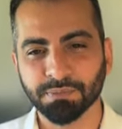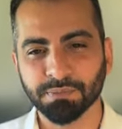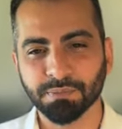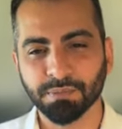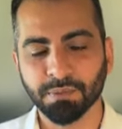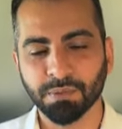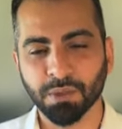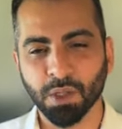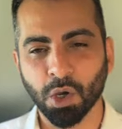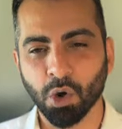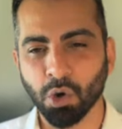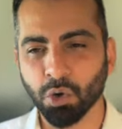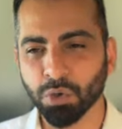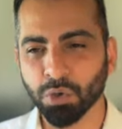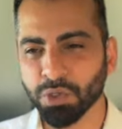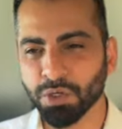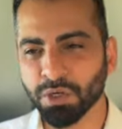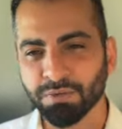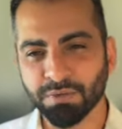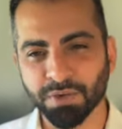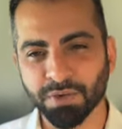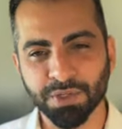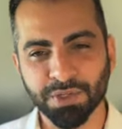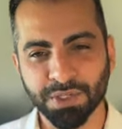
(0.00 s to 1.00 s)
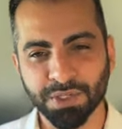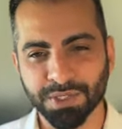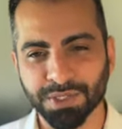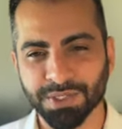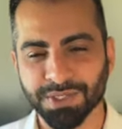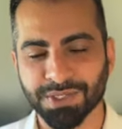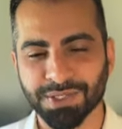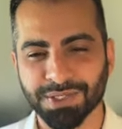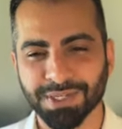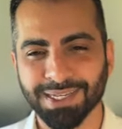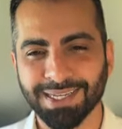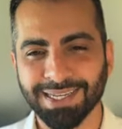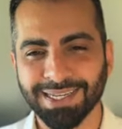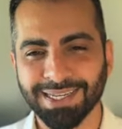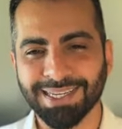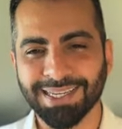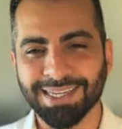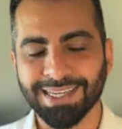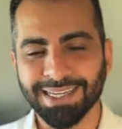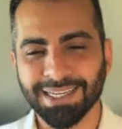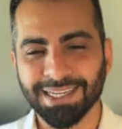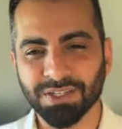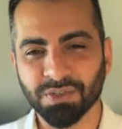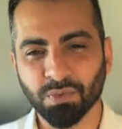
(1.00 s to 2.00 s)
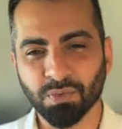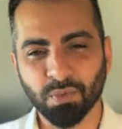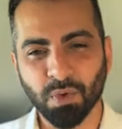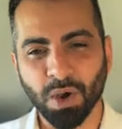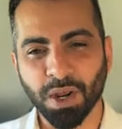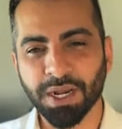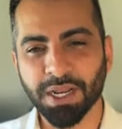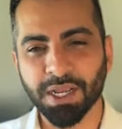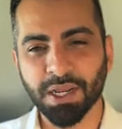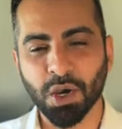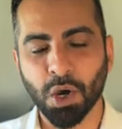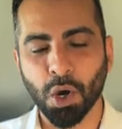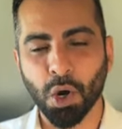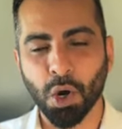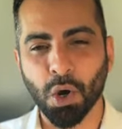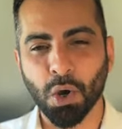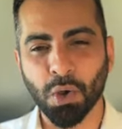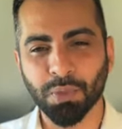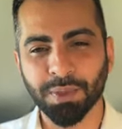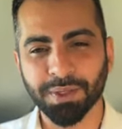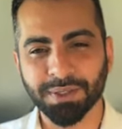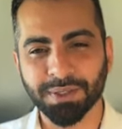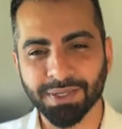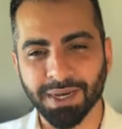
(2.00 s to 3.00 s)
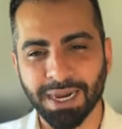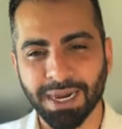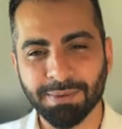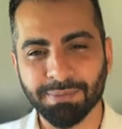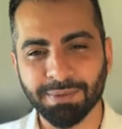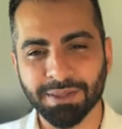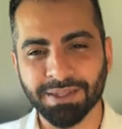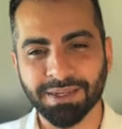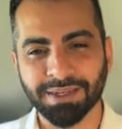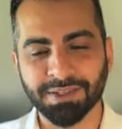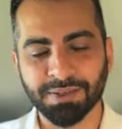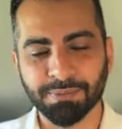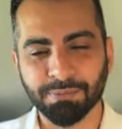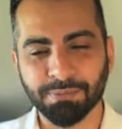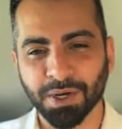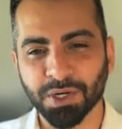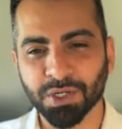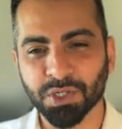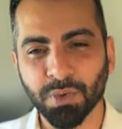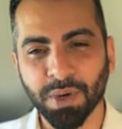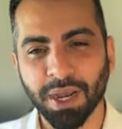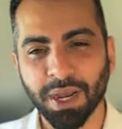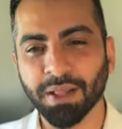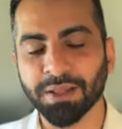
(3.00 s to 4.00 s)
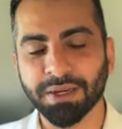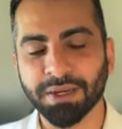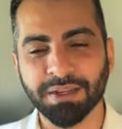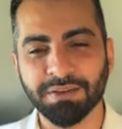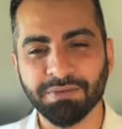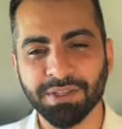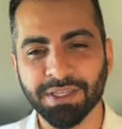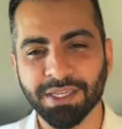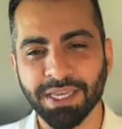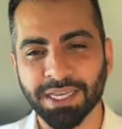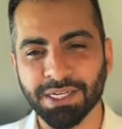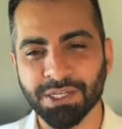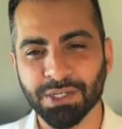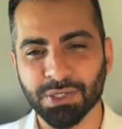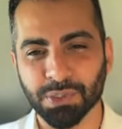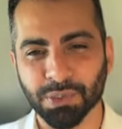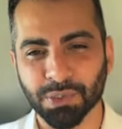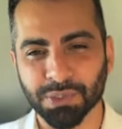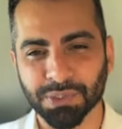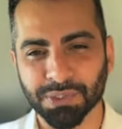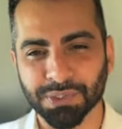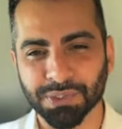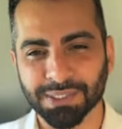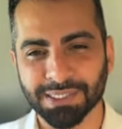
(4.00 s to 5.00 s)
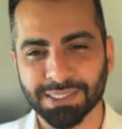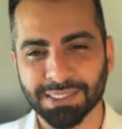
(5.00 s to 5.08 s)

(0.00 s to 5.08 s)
The whole universe is running on the timeliness and punctuality of the angels.